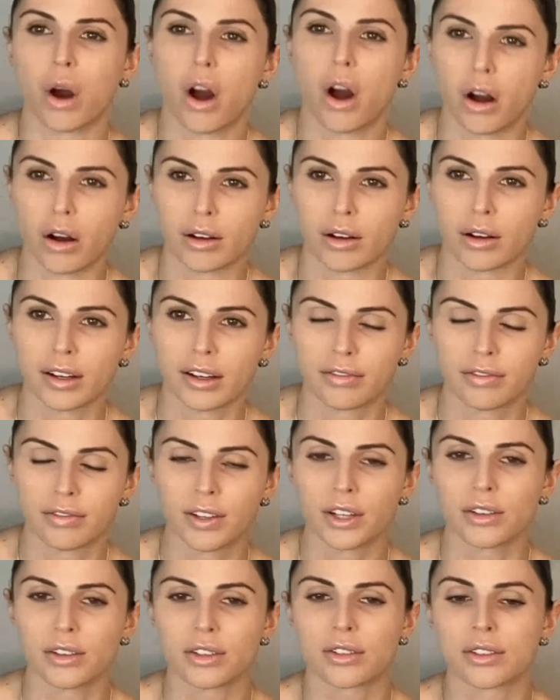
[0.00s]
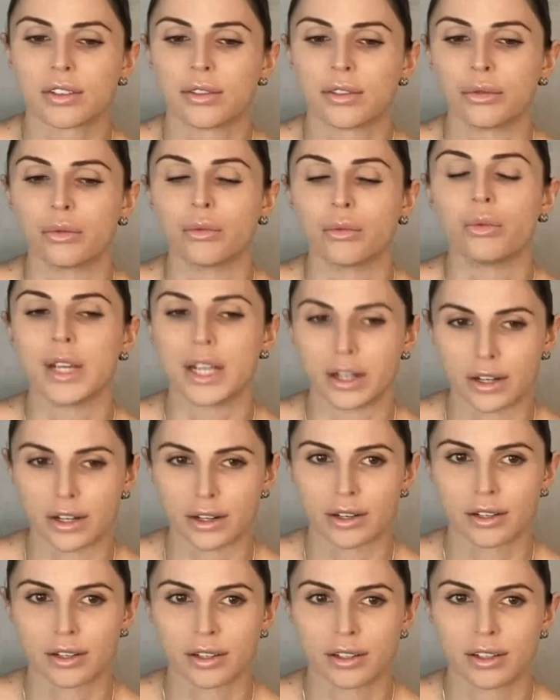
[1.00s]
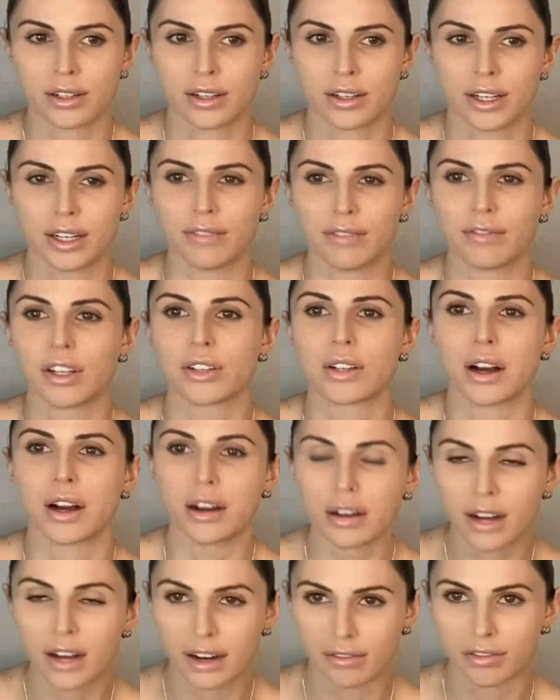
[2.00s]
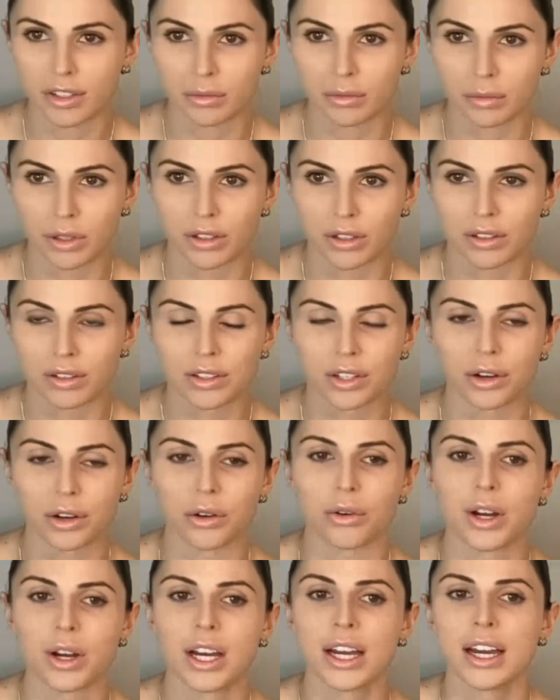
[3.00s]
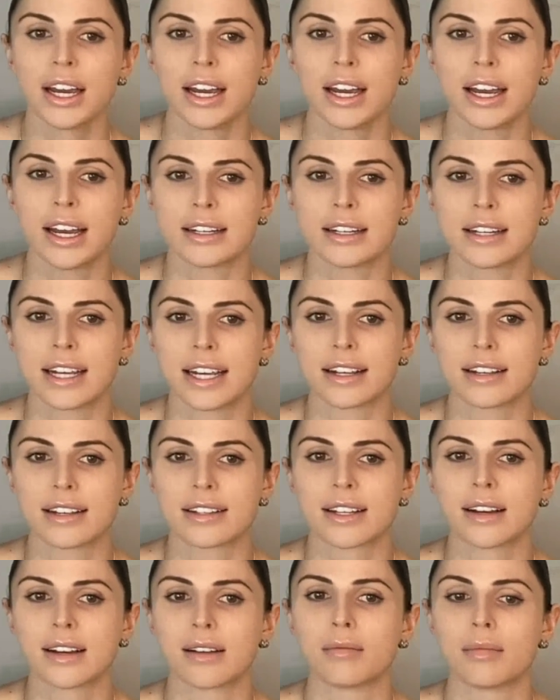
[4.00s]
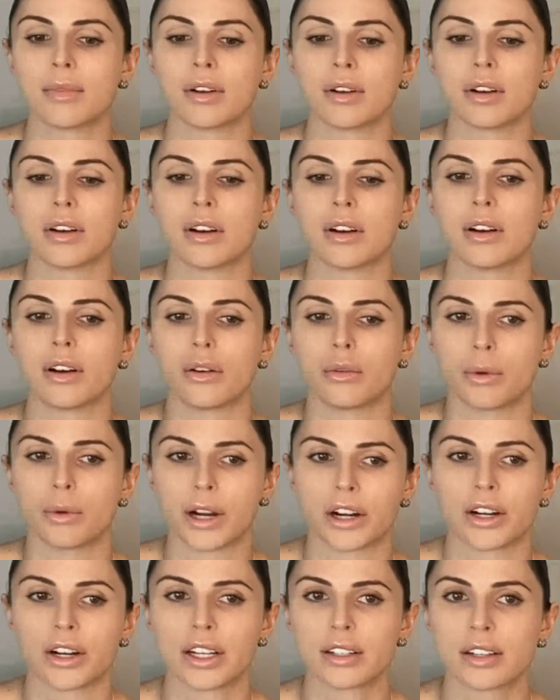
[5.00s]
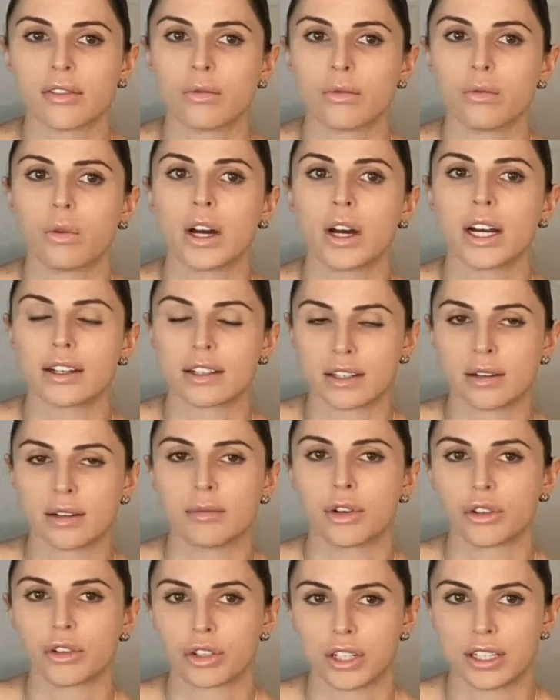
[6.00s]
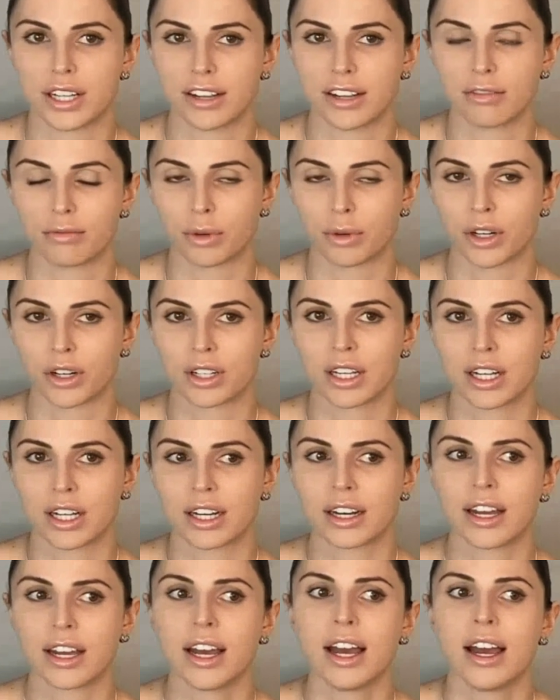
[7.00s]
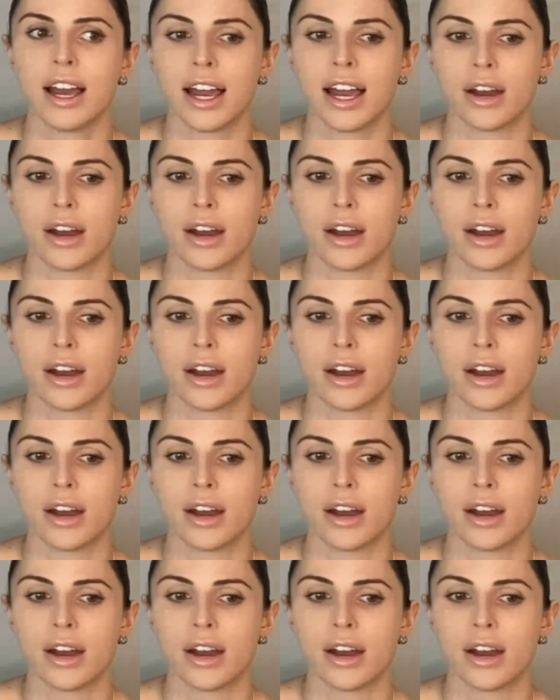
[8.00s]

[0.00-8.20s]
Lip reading: wrong. It feels weird. It feels uncomfortable. So it takes some awareness of what is an emotionally safe person